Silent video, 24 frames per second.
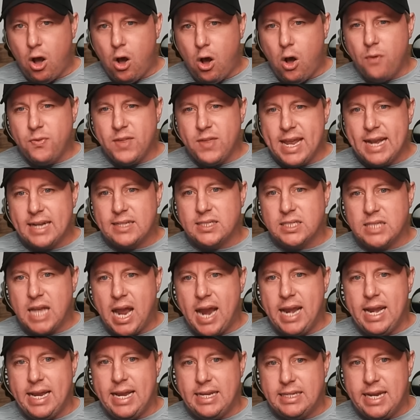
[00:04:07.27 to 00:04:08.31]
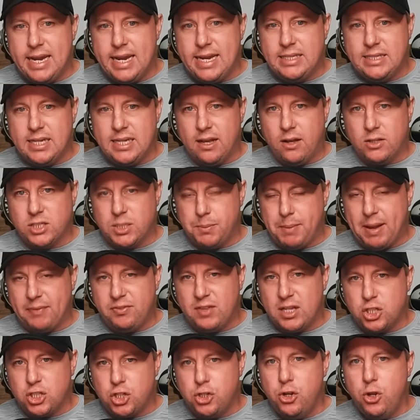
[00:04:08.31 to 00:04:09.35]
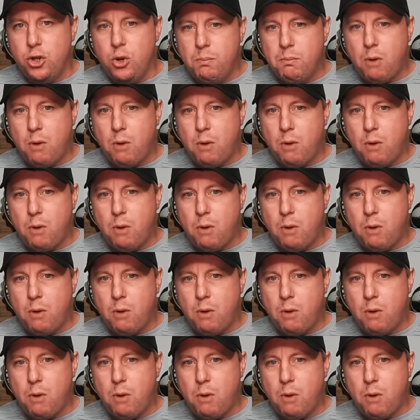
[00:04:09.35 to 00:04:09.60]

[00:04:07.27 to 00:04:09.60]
all the exciting details about this new